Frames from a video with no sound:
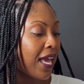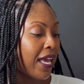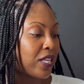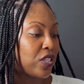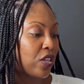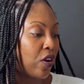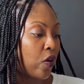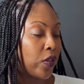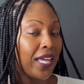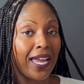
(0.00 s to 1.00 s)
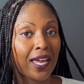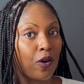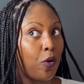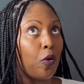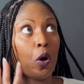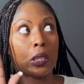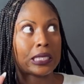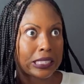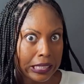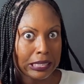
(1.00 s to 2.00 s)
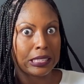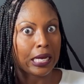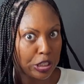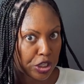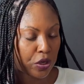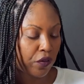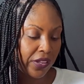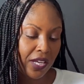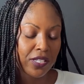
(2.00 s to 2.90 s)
and so they had a whole holistic section over there.